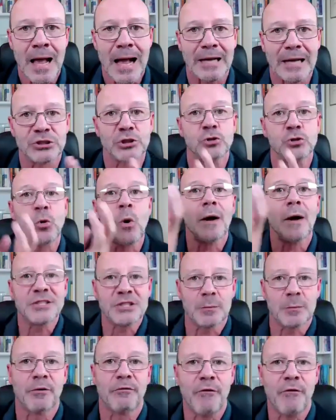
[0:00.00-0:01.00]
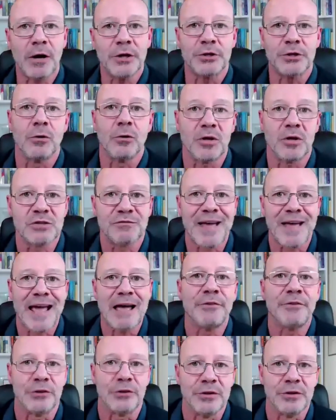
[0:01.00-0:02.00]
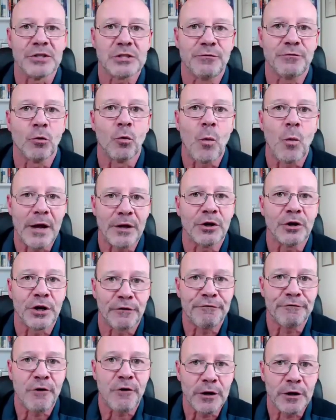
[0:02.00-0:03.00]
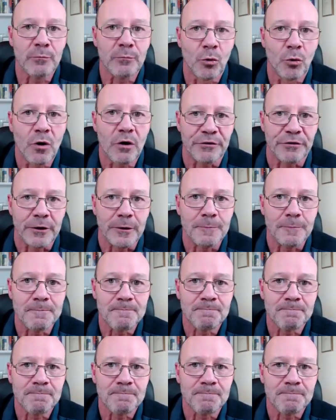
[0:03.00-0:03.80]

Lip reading: and try to provide you lots of evidence for where you're going to find more of it.